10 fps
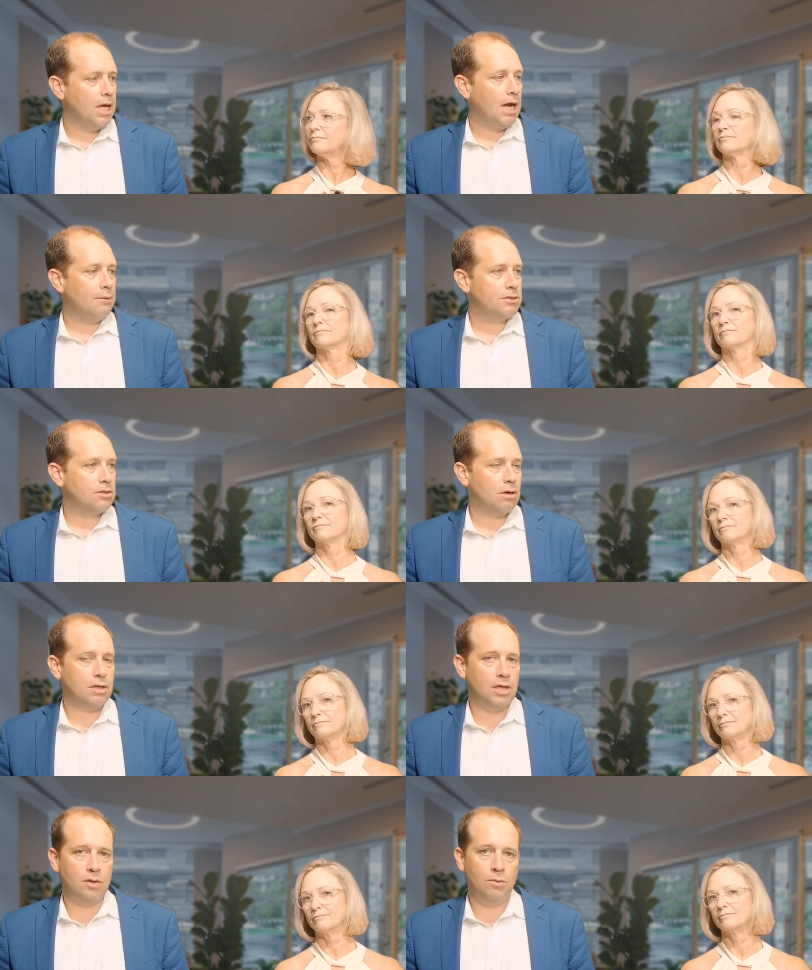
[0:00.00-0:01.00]
Speaker 1: I was
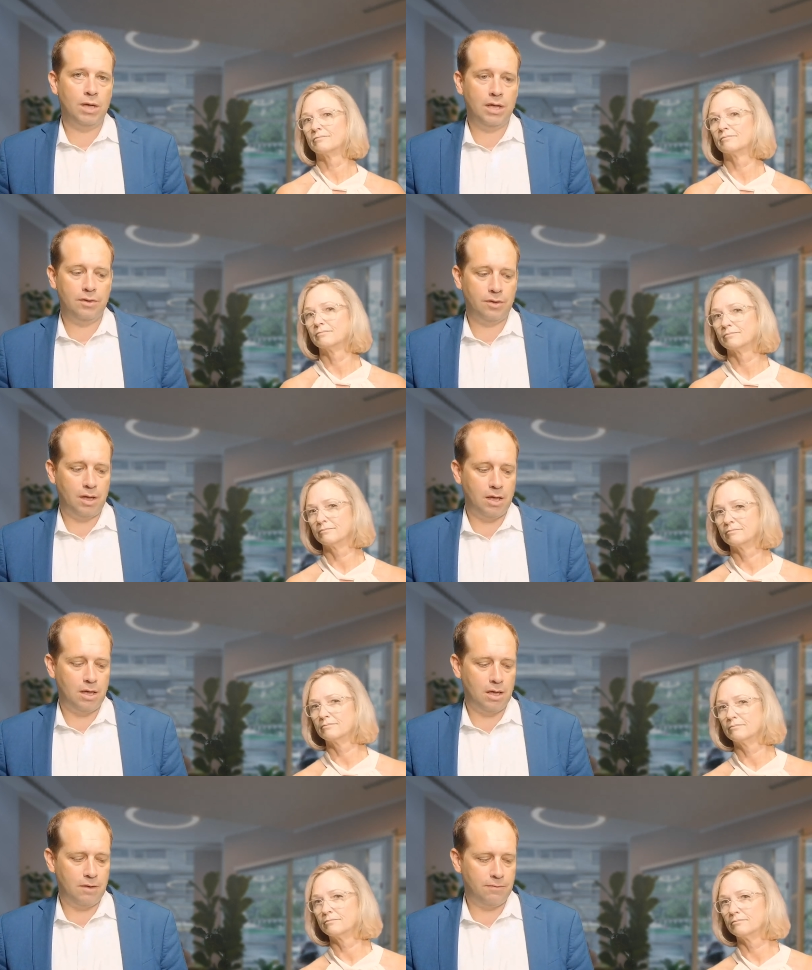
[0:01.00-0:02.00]
talking with
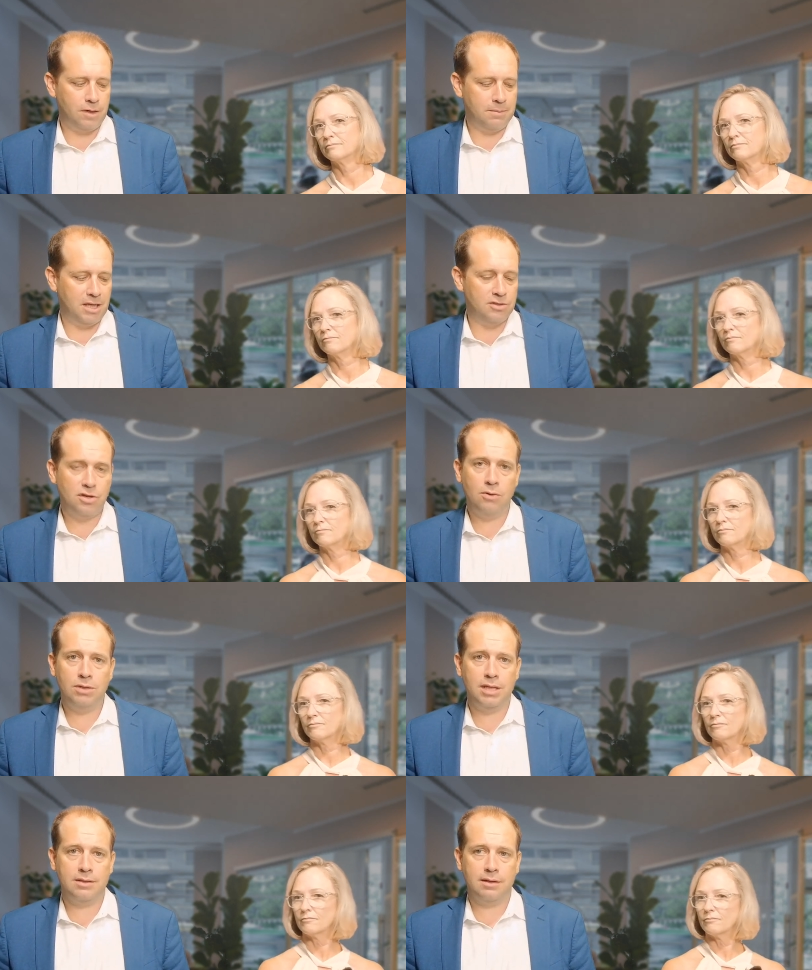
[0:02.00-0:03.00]
a friend of mine,
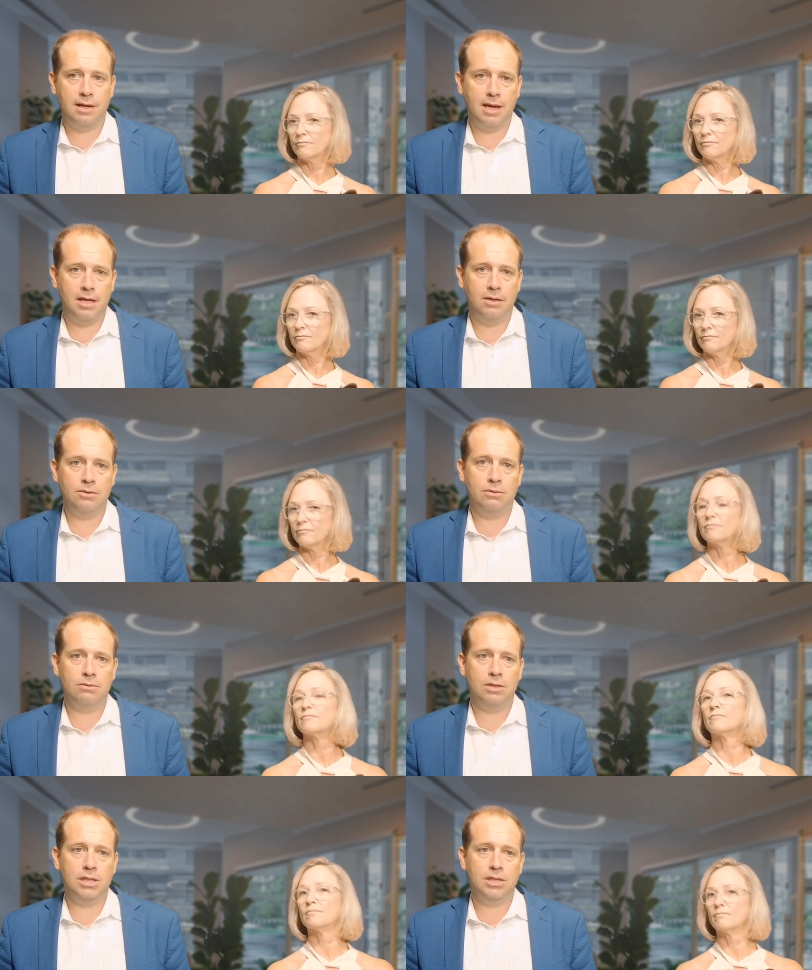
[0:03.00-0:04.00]
Tony, today,
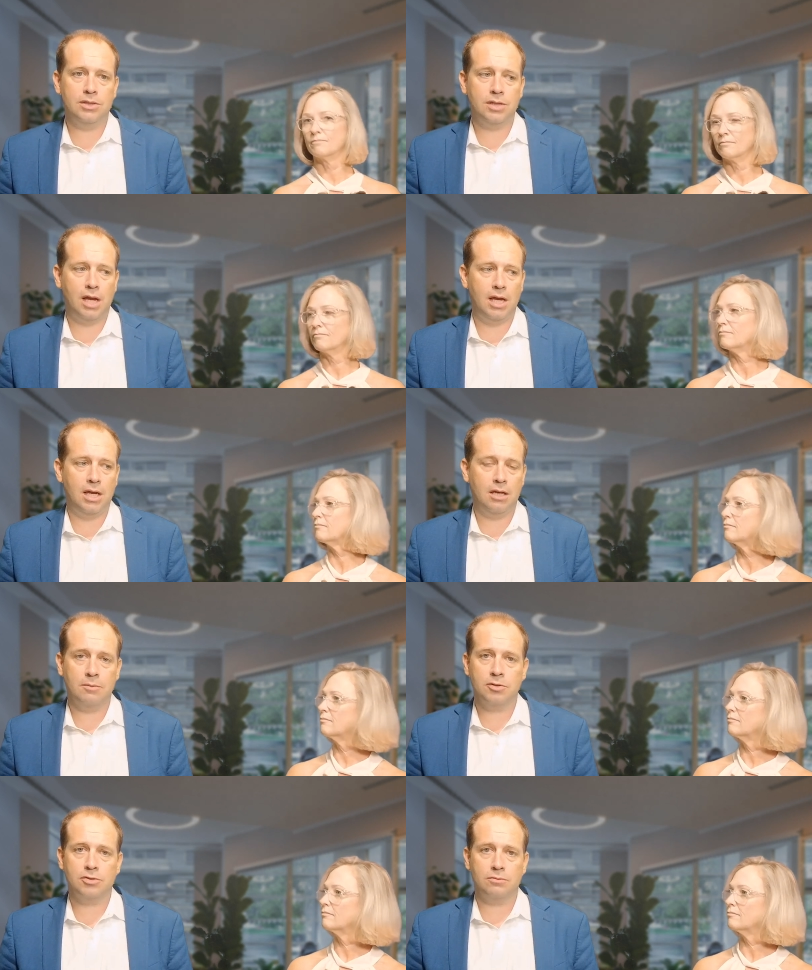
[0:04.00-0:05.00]
who is a
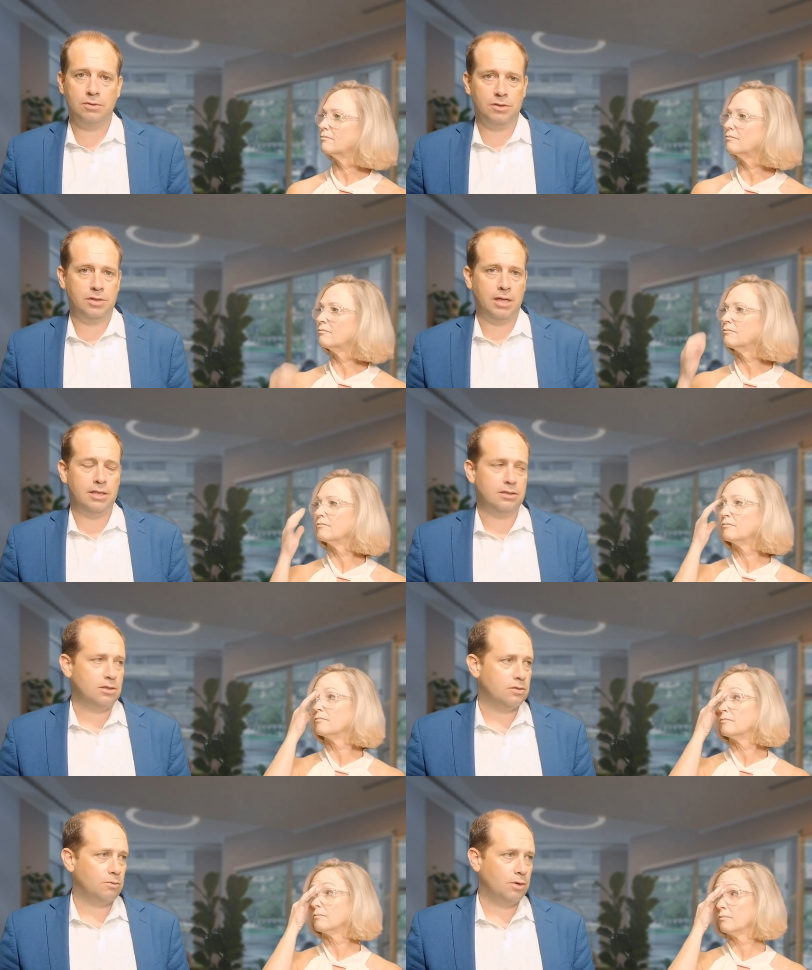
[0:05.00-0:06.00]
commercial real estate agent
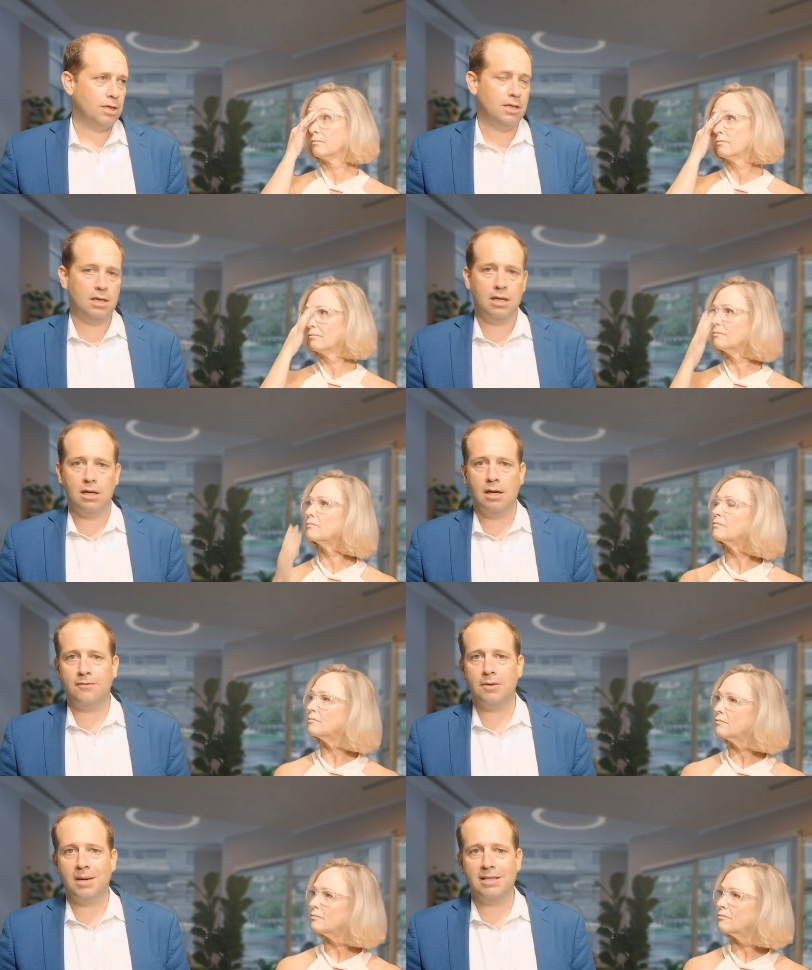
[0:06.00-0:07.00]
this morning
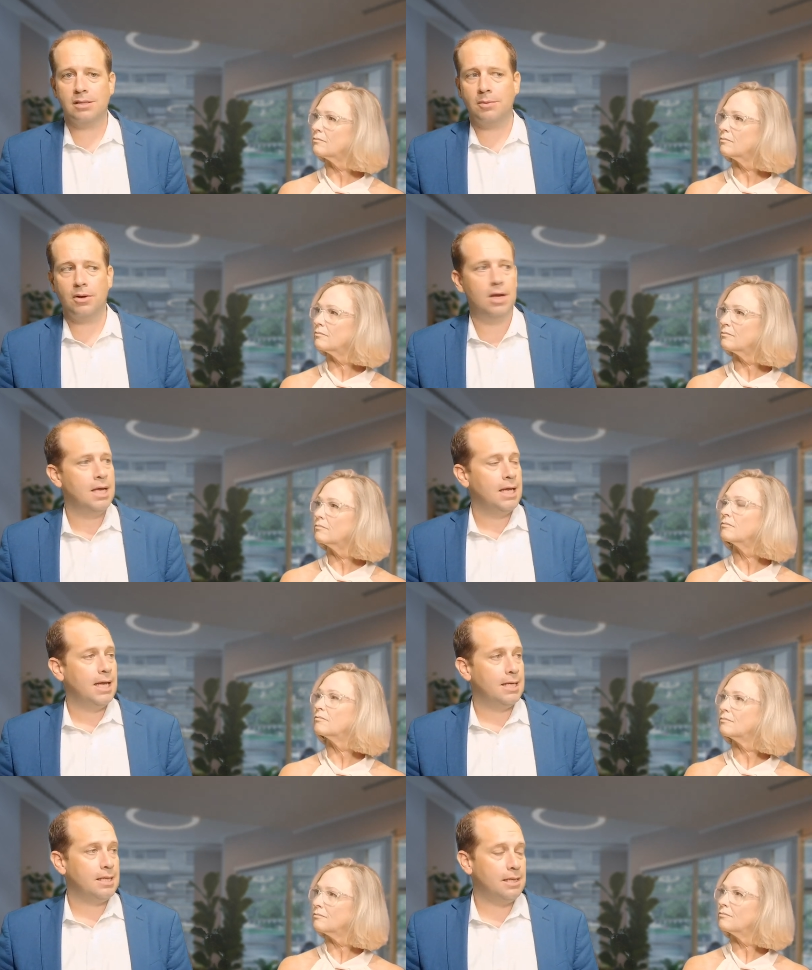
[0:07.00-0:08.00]
after basketball,
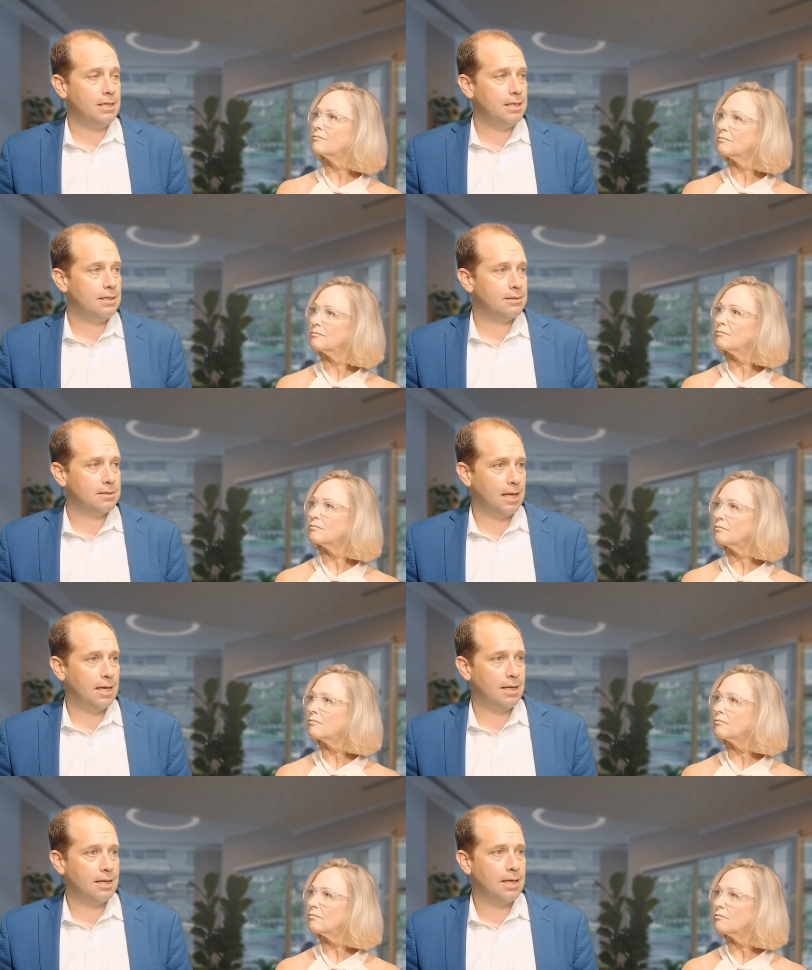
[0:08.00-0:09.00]
and he
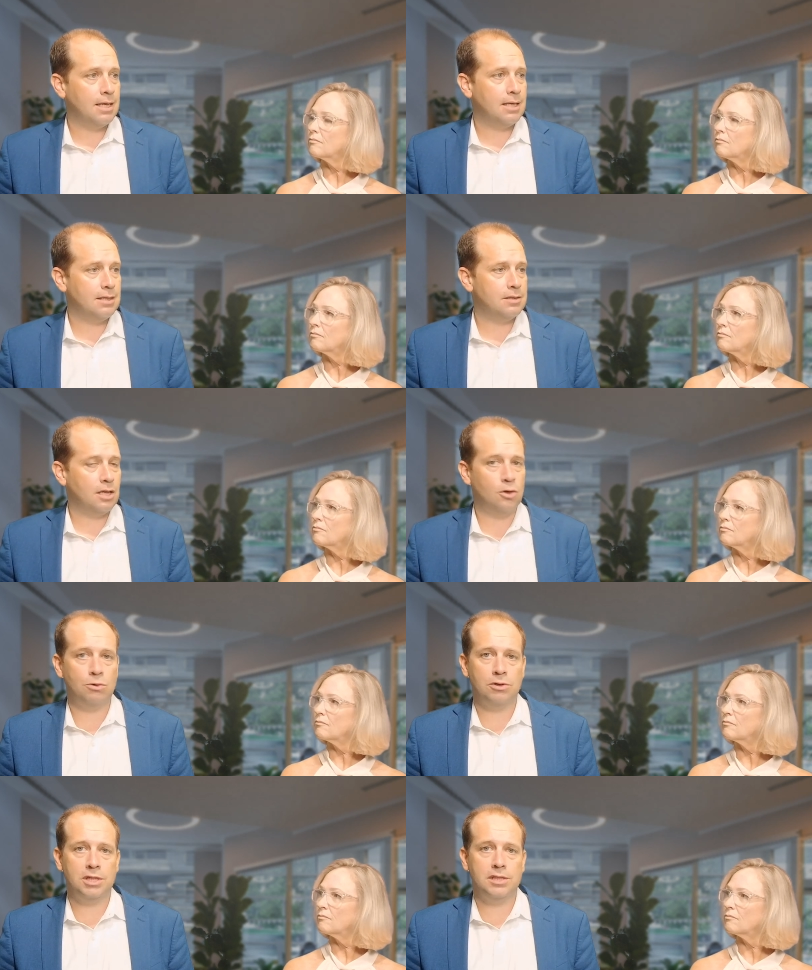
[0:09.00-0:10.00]
said his
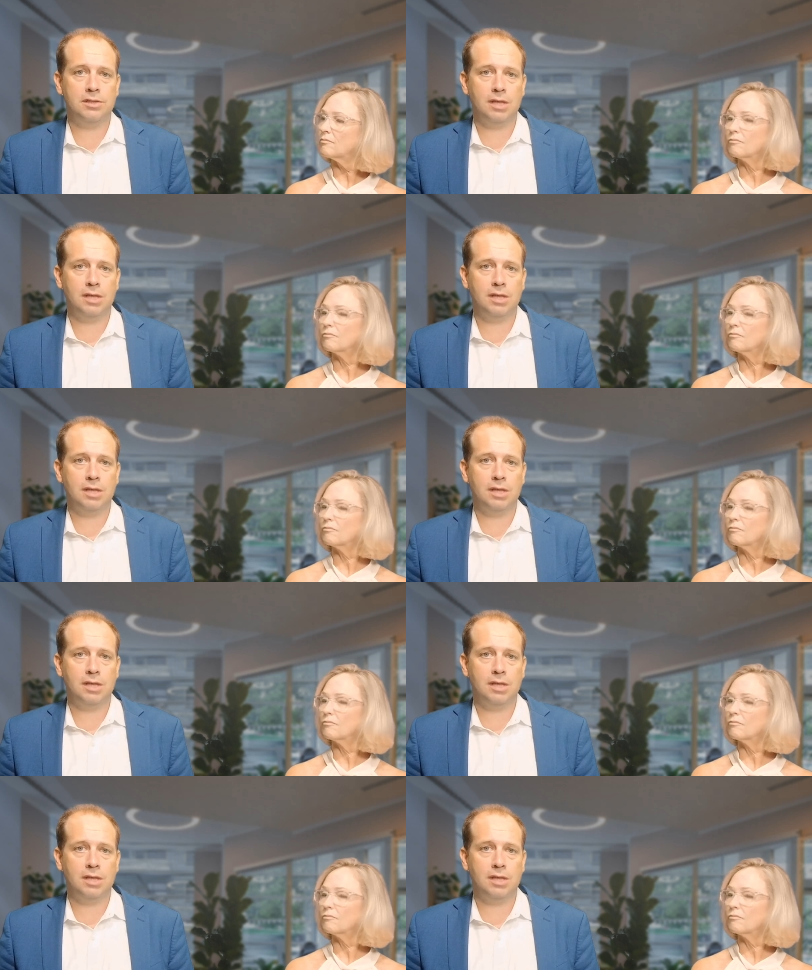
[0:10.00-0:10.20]
inquiries